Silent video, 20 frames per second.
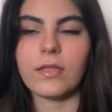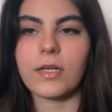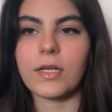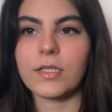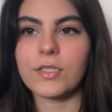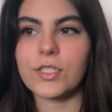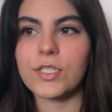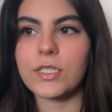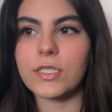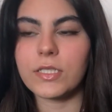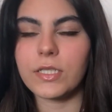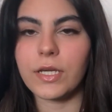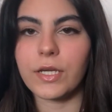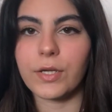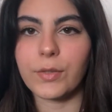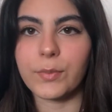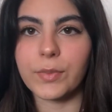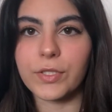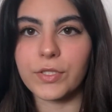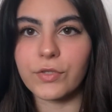I just take
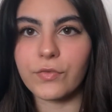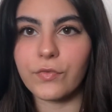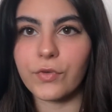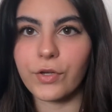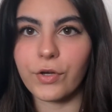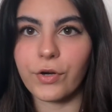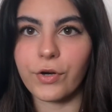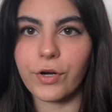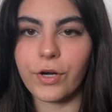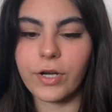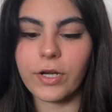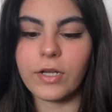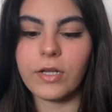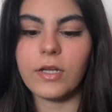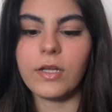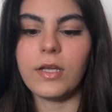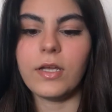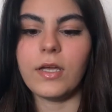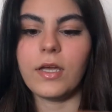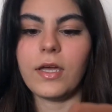a piece of yarn
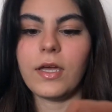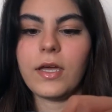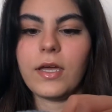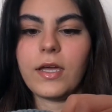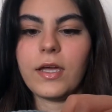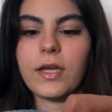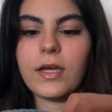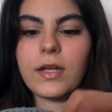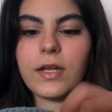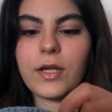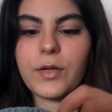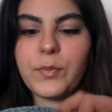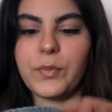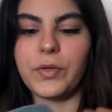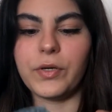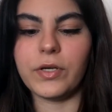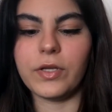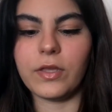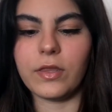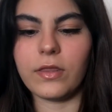and I
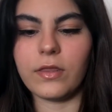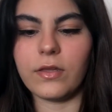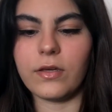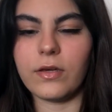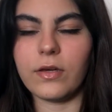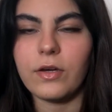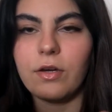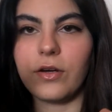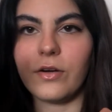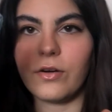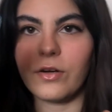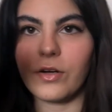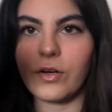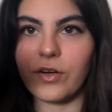put the